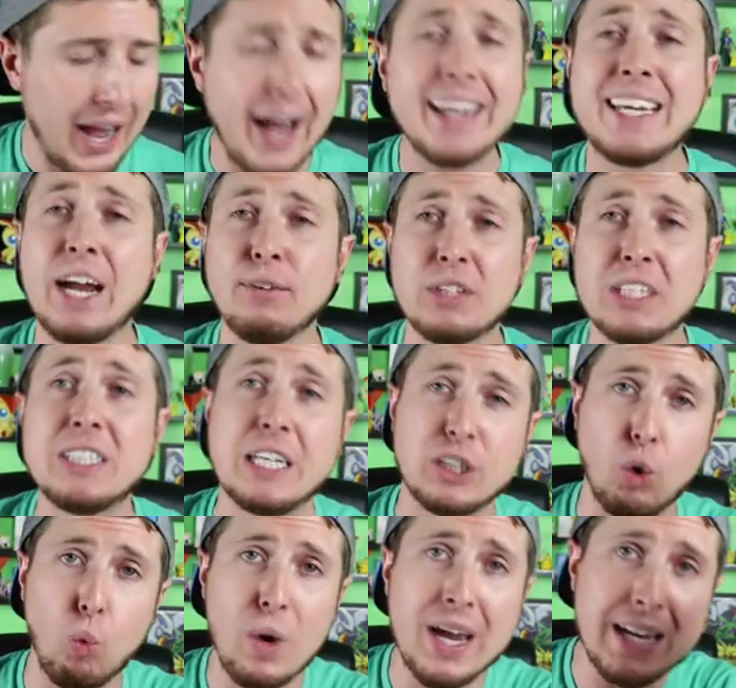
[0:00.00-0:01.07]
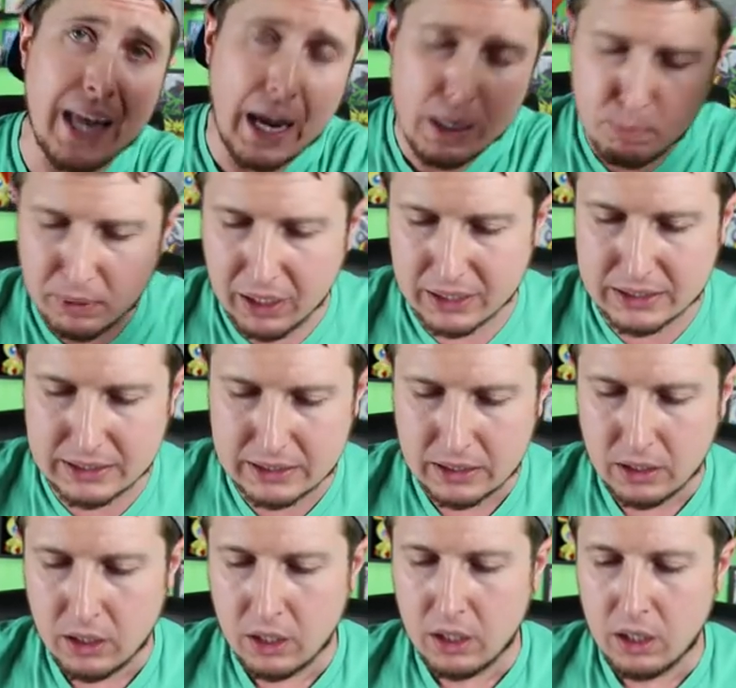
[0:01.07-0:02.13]
I count this as a win, A plus.
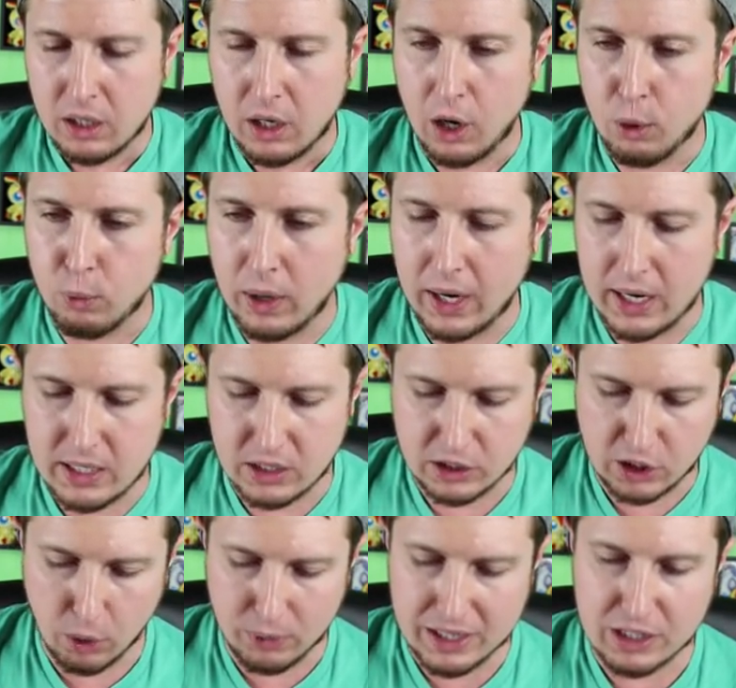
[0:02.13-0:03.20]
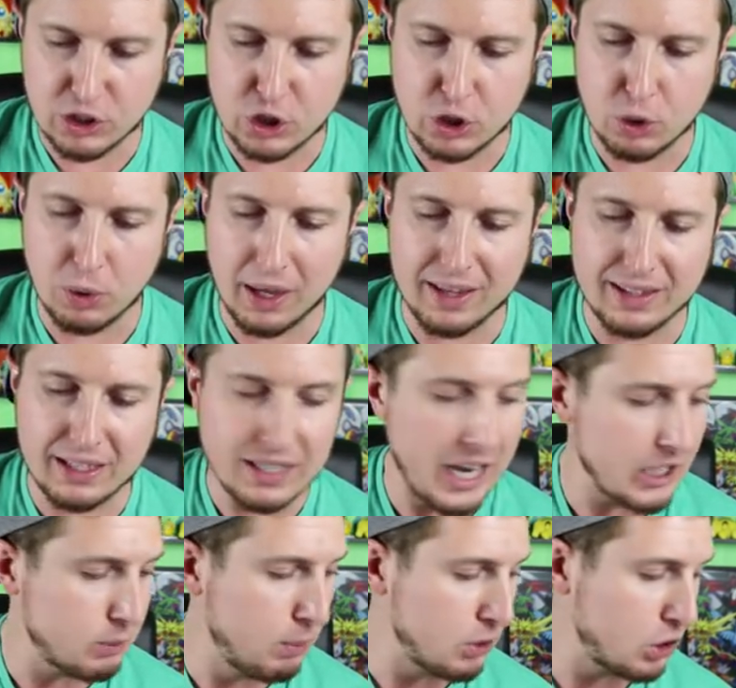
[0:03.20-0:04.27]
All right, going into the
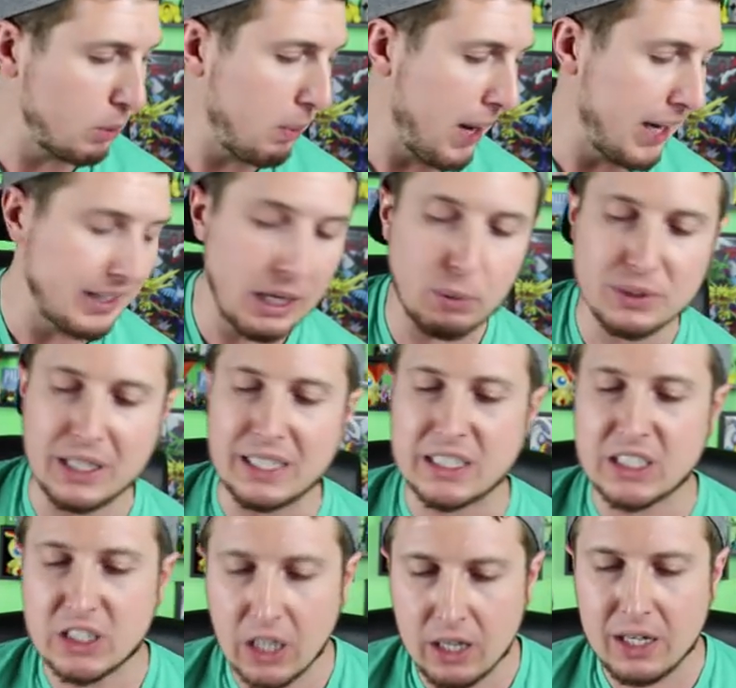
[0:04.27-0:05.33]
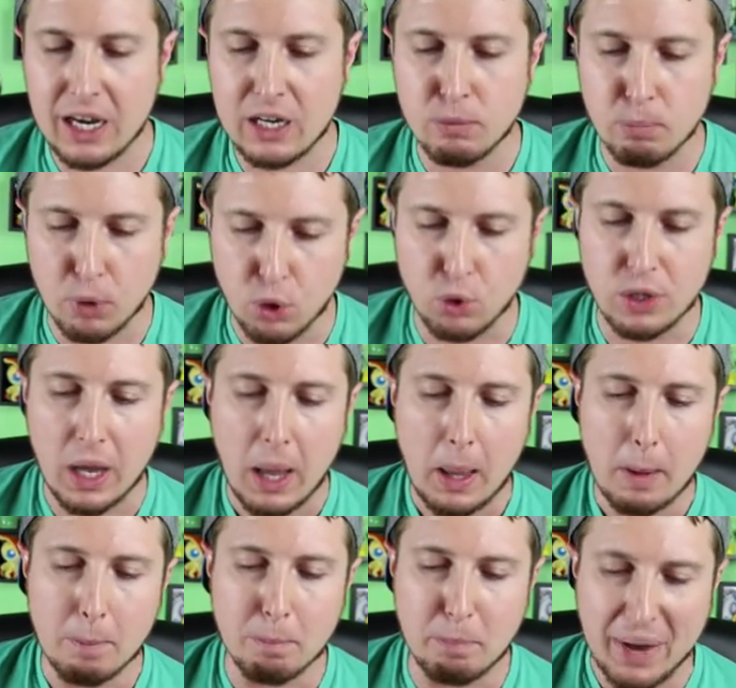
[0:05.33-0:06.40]
next booster pack. That was a Sun and Moon
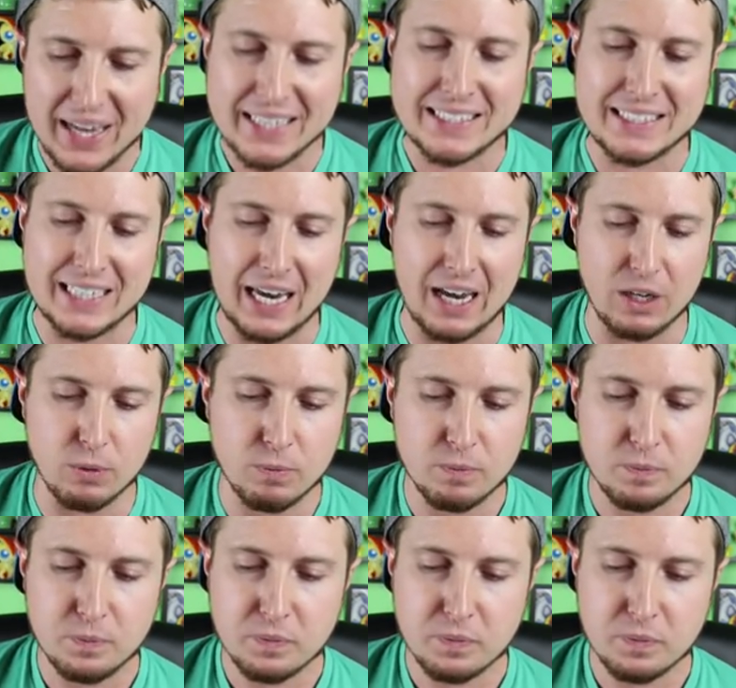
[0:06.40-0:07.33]
base set.